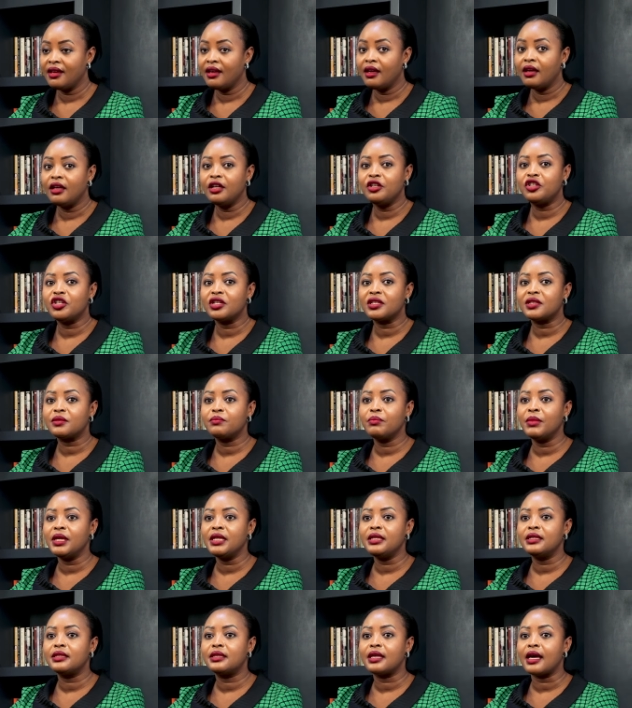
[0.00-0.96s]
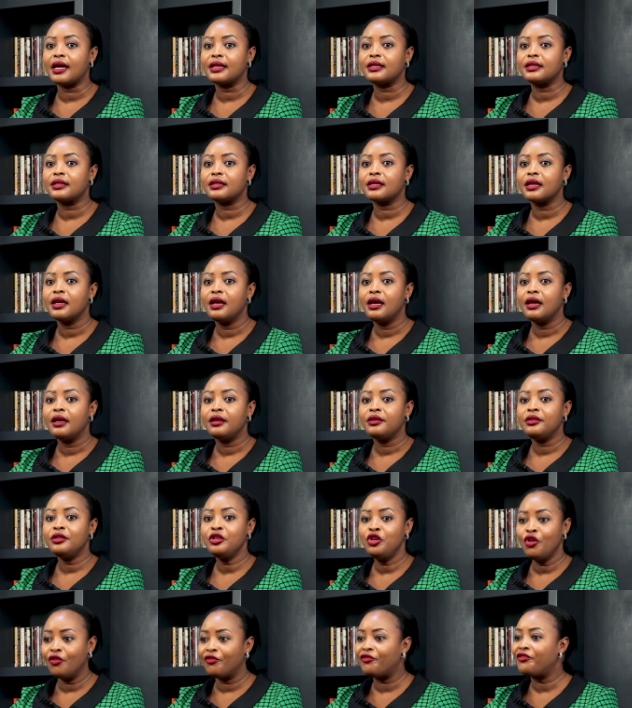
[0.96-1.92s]
It just means that
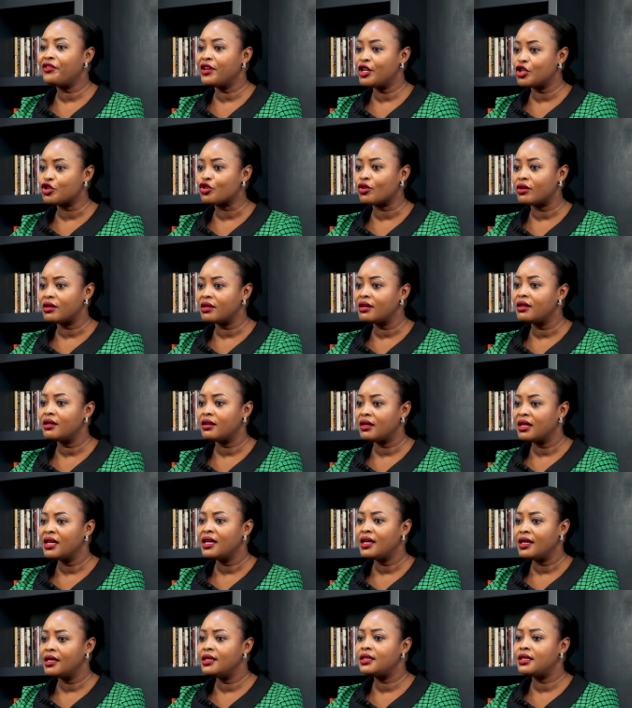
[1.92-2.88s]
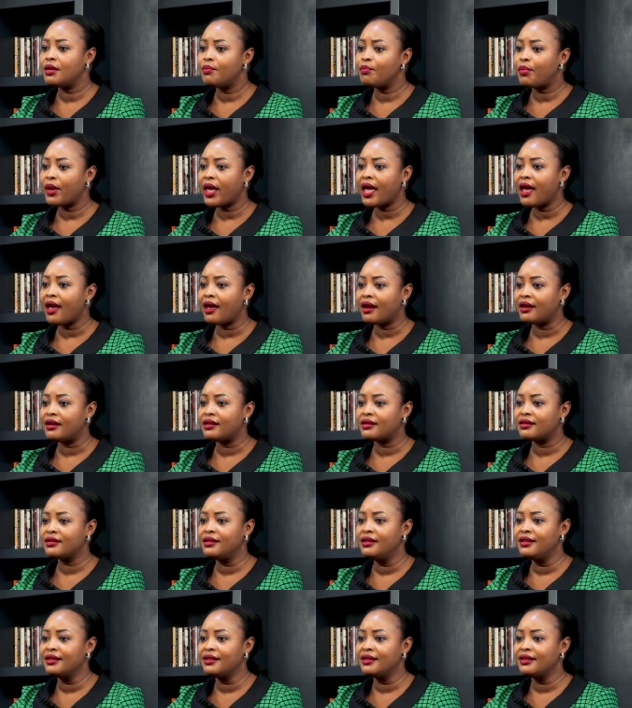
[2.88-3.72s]
your vision is impaired.